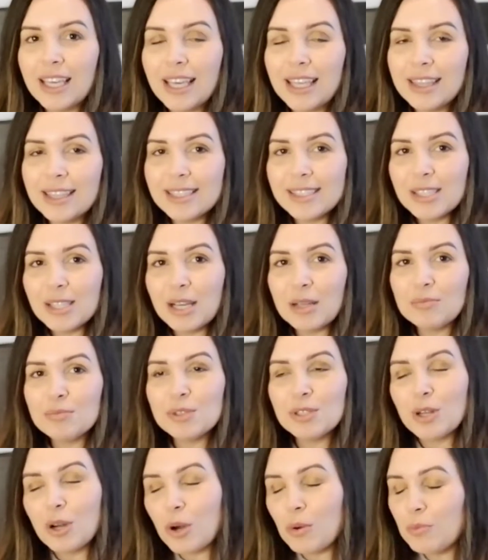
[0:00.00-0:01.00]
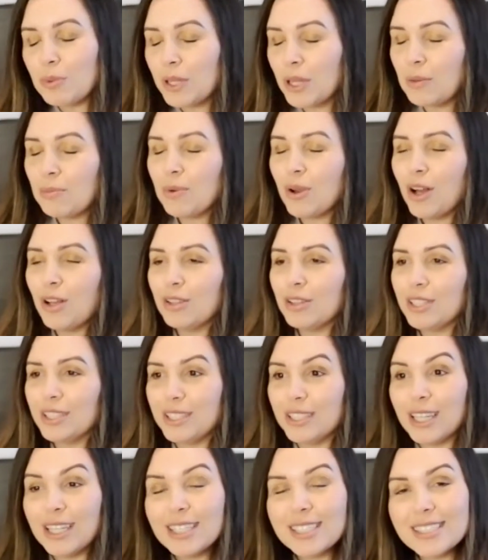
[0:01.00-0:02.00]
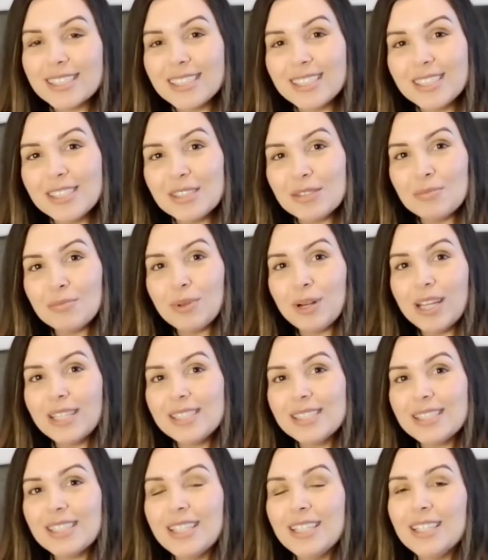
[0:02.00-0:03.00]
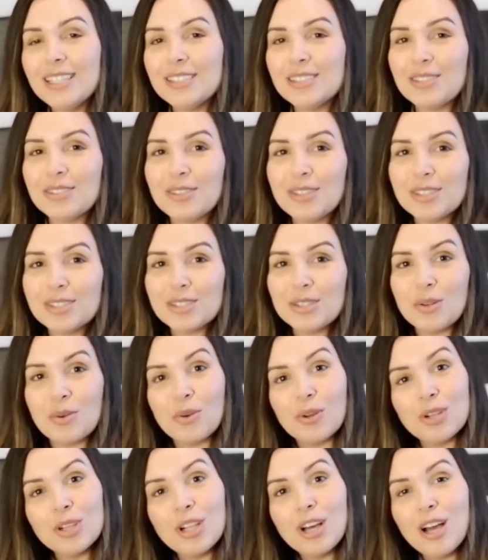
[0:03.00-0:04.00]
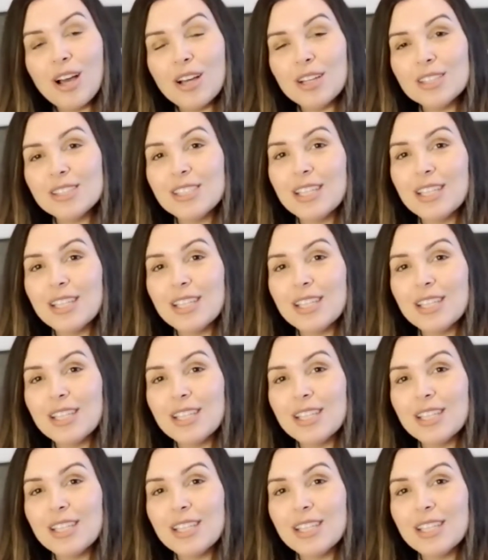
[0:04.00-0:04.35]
and this helps to open up all the ducts in your breast so there's no clogs,